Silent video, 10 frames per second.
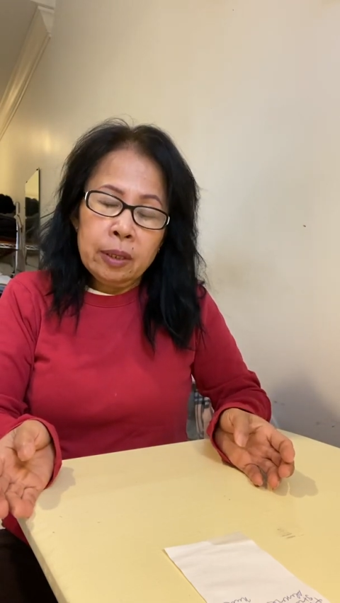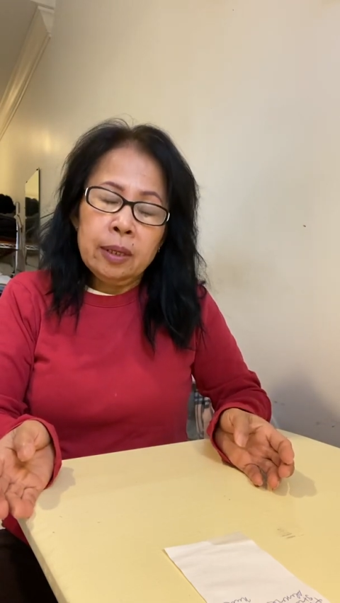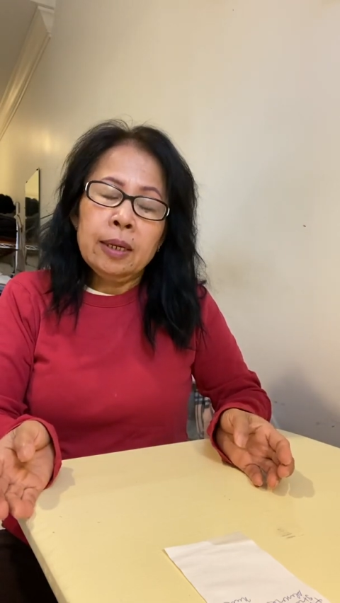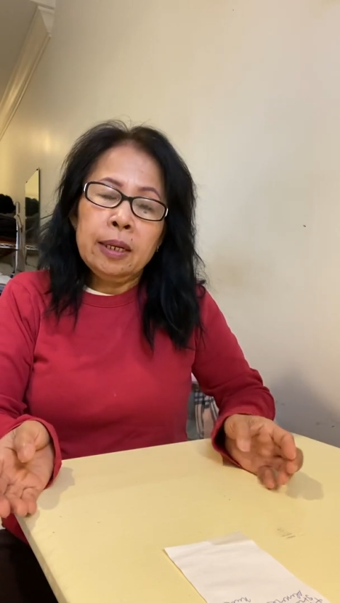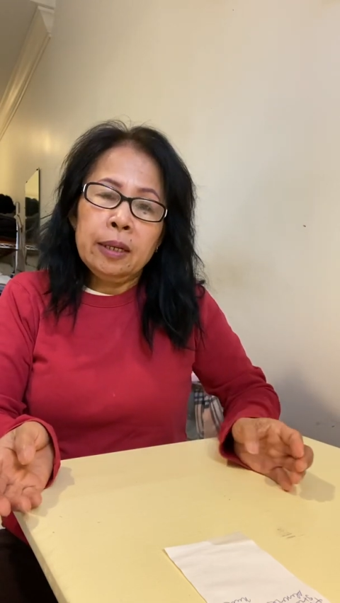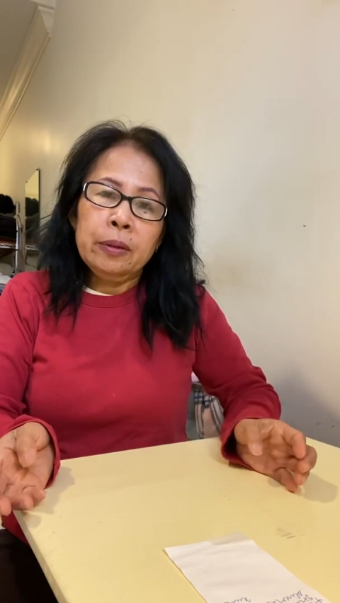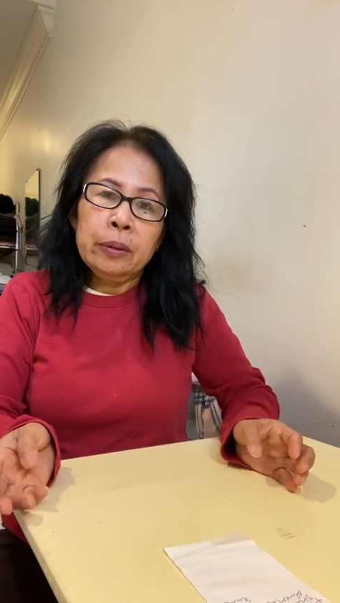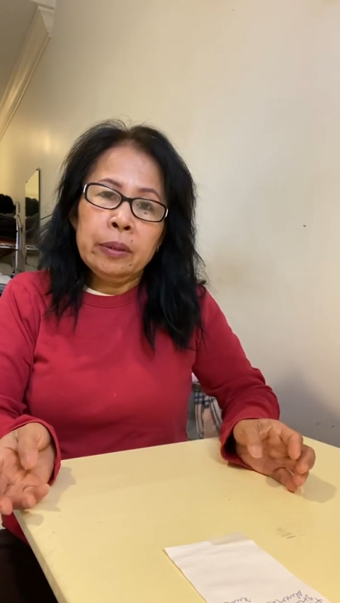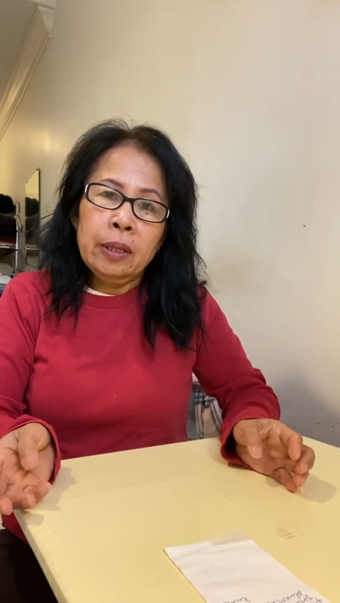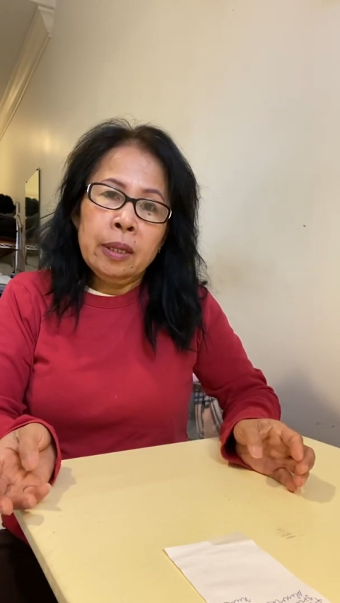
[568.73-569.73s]
really
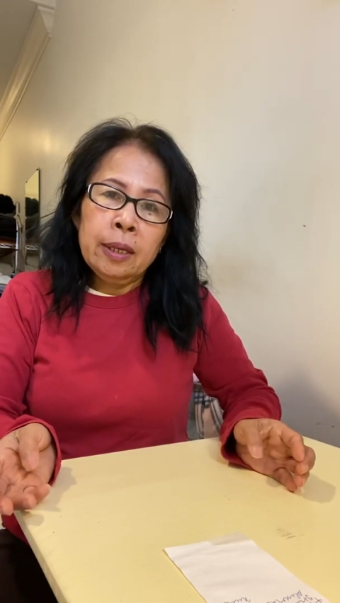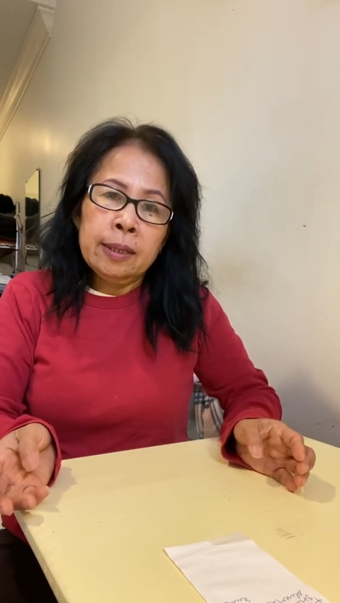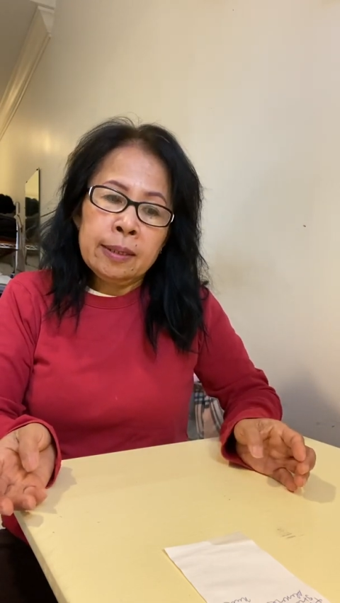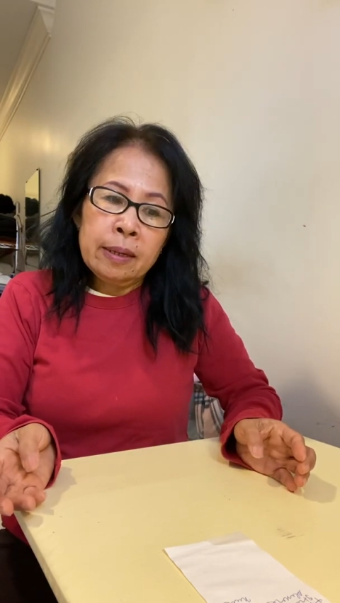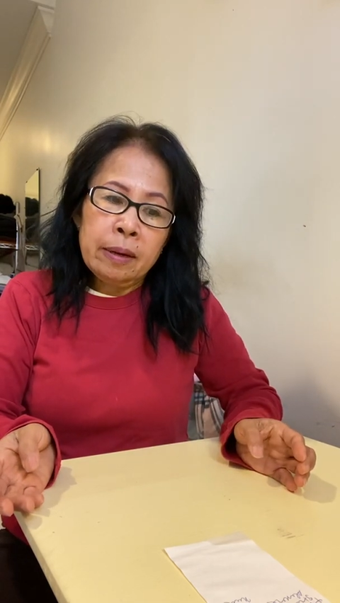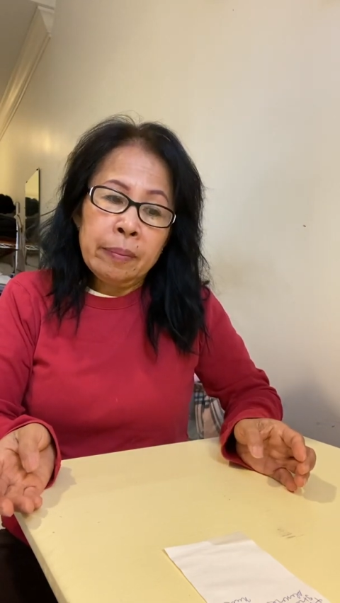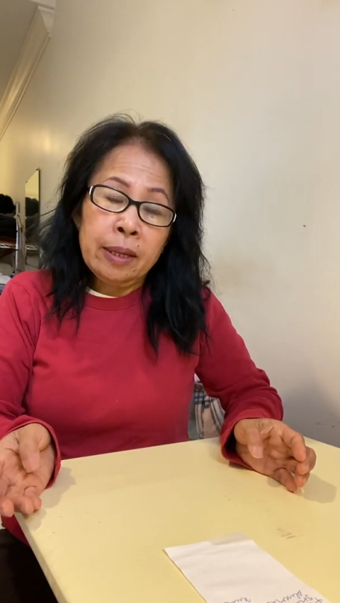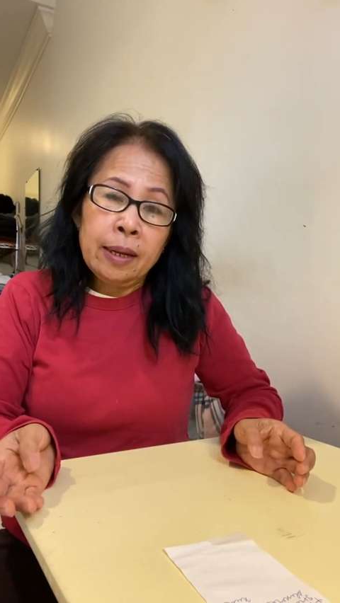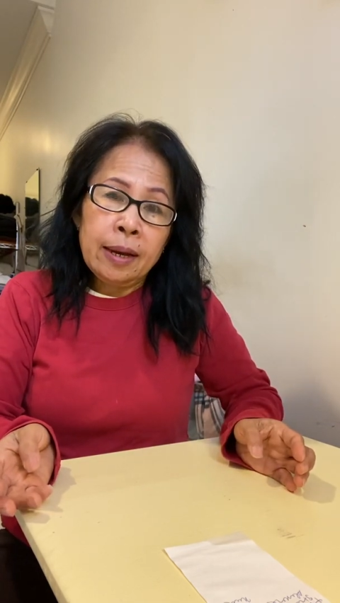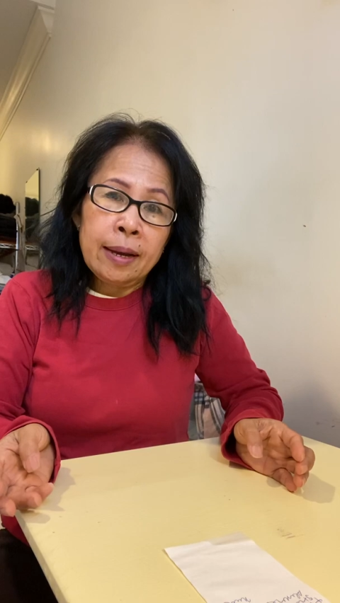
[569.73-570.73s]
good is
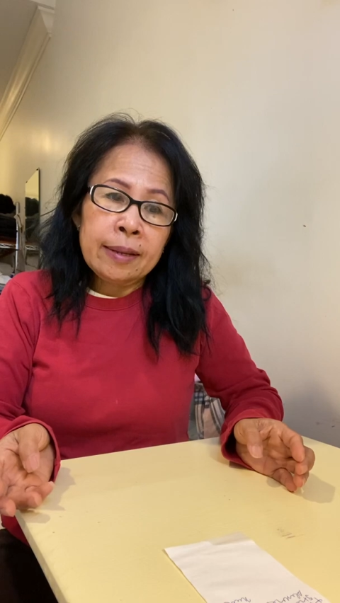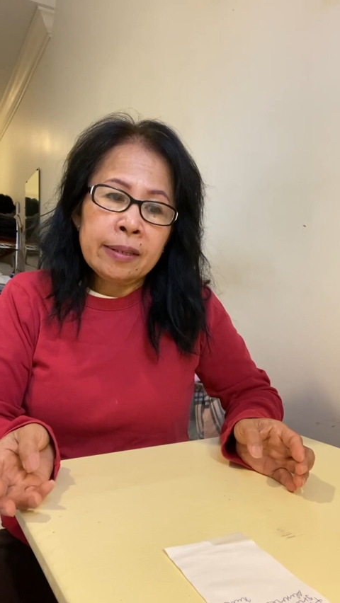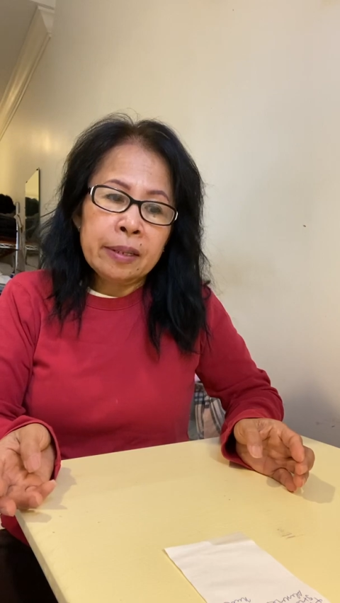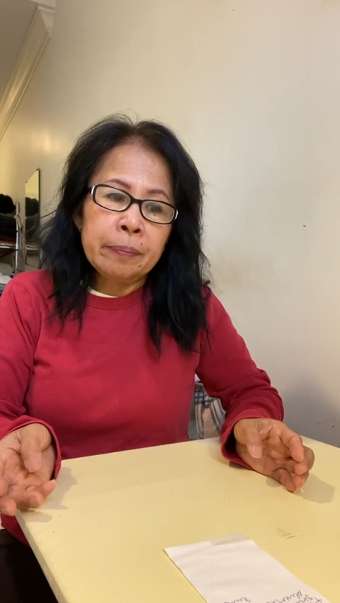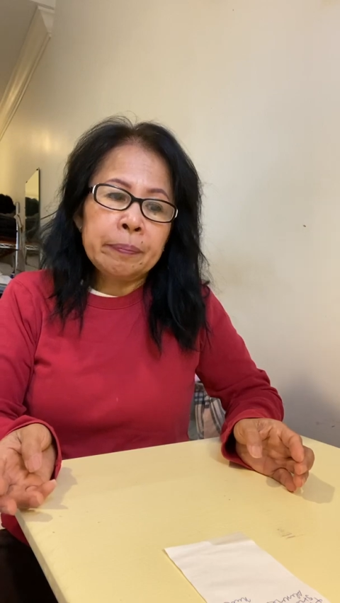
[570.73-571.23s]
vanilla ice cream.